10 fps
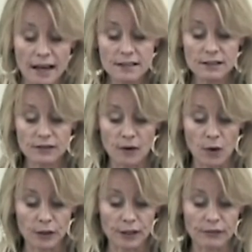asks the
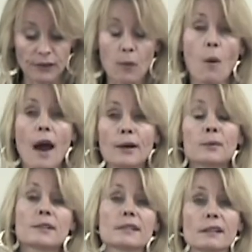voter if they want to
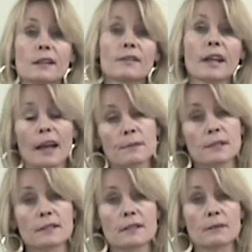receive an
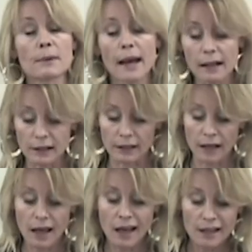absentee ballot.
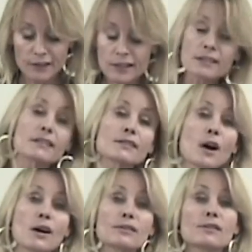This is
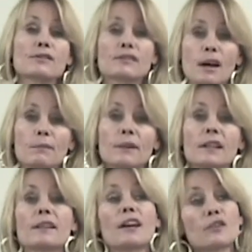also
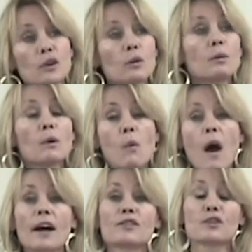something that you will
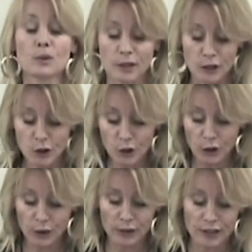want to
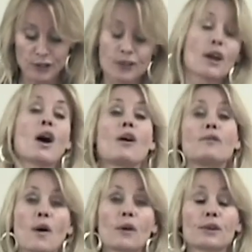encourage a
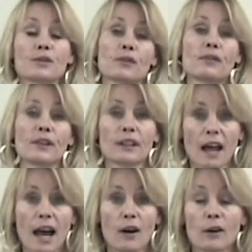voter to fill
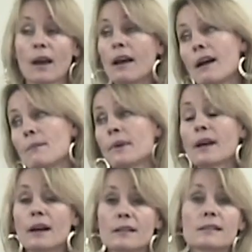out,
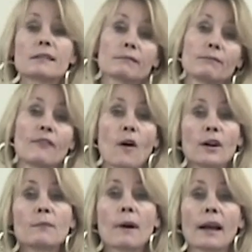because
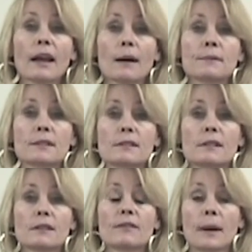voting by
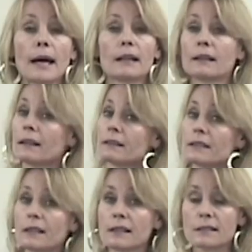absentee ballot
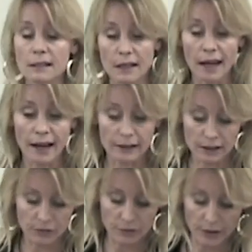is easy and
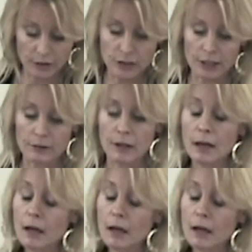convenient.